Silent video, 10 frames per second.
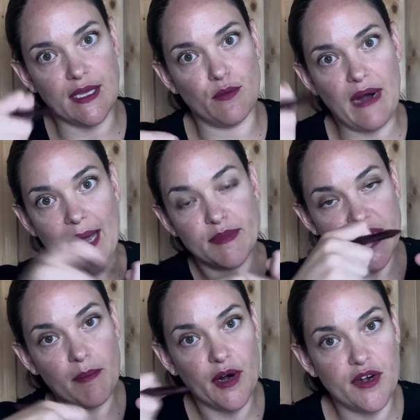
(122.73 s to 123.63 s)
wrapped
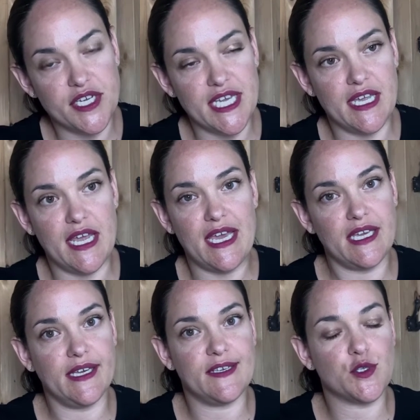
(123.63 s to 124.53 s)
up our
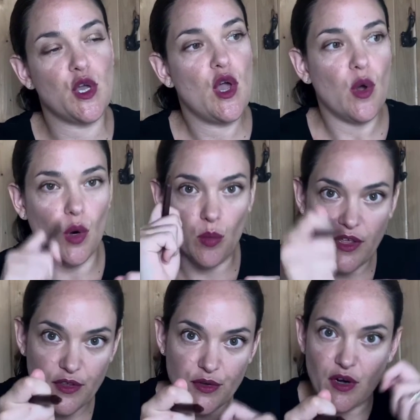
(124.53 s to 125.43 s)
DNA is, or
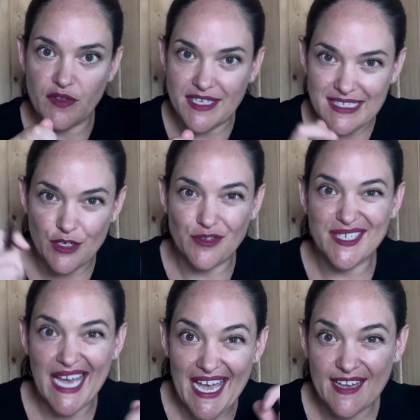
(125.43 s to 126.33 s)
whether there are these little
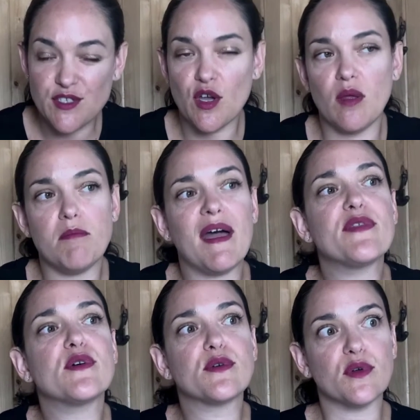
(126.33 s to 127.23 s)
tags called
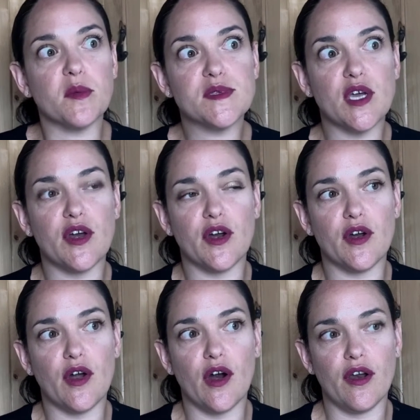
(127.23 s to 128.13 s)
methyl groups on
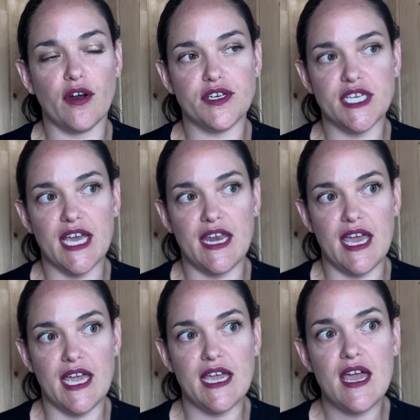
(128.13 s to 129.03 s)
our
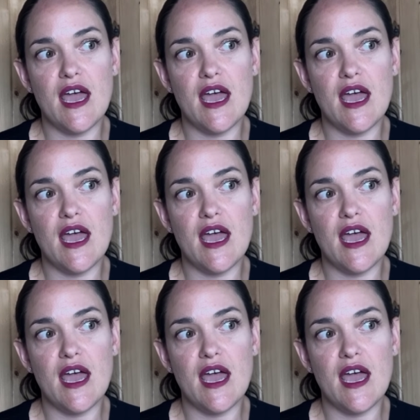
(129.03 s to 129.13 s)
DNA.